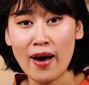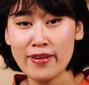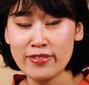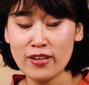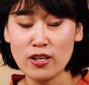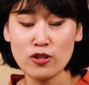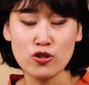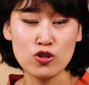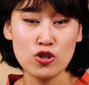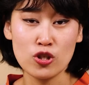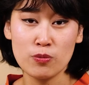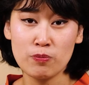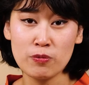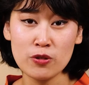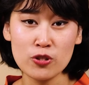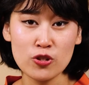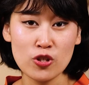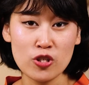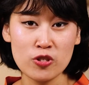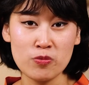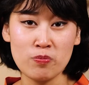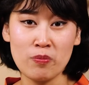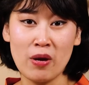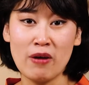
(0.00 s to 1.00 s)
I thought cheaper
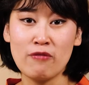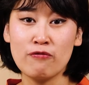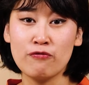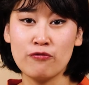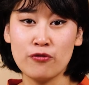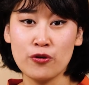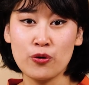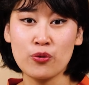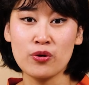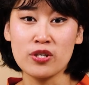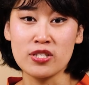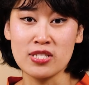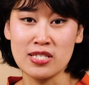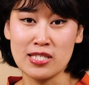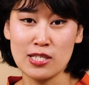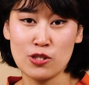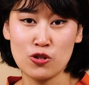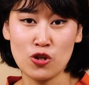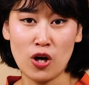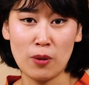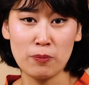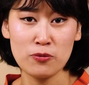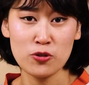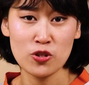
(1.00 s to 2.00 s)
just meant fewer
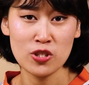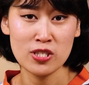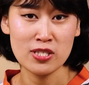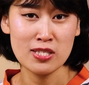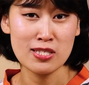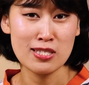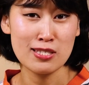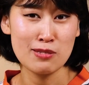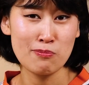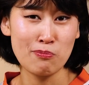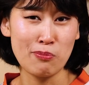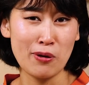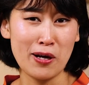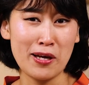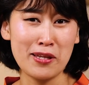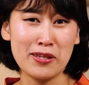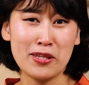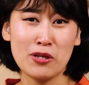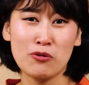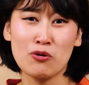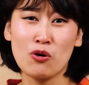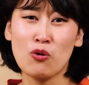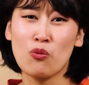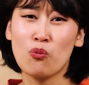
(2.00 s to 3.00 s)
stitch options,
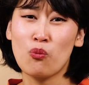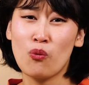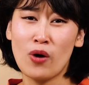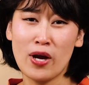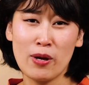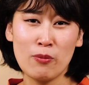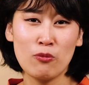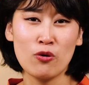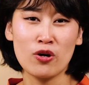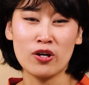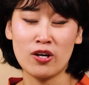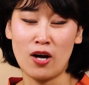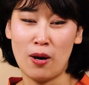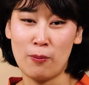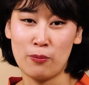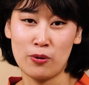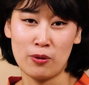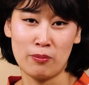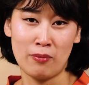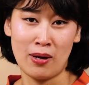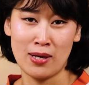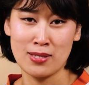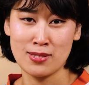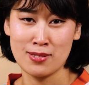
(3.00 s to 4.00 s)
but there were way more
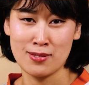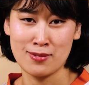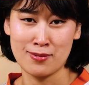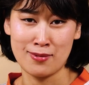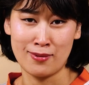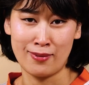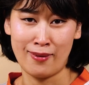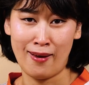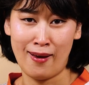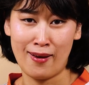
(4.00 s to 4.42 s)
compromises in